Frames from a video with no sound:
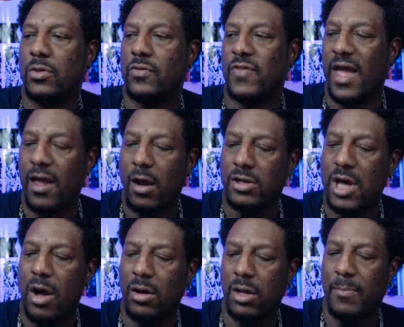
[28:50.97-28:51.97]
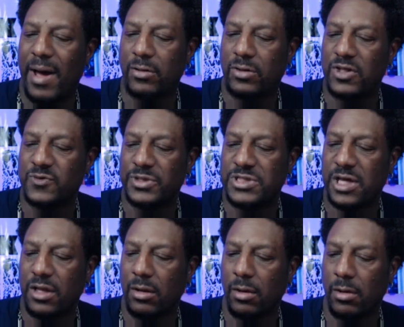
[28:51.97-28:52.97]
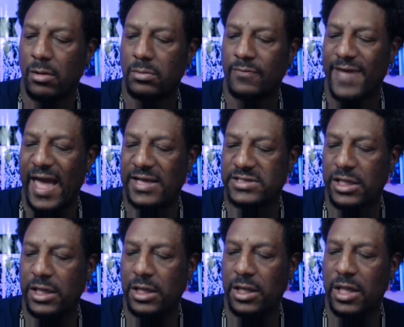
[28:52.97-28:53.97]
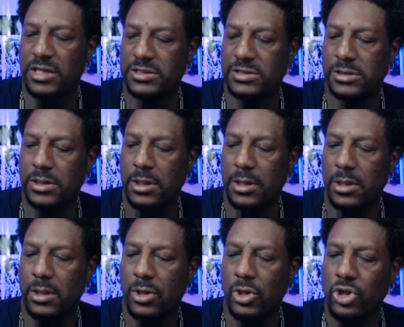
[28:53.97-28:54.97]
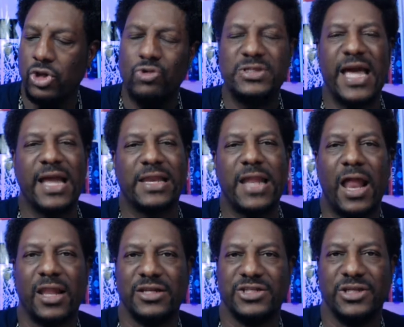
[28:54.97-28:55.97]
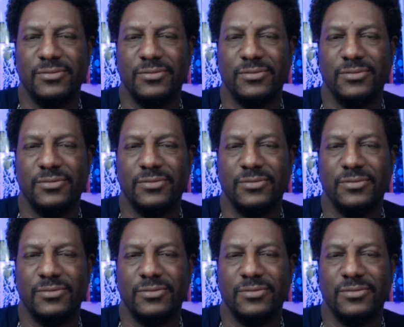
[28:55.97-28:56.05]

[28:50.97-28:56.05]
they are talking about this particular vaccine is new technology.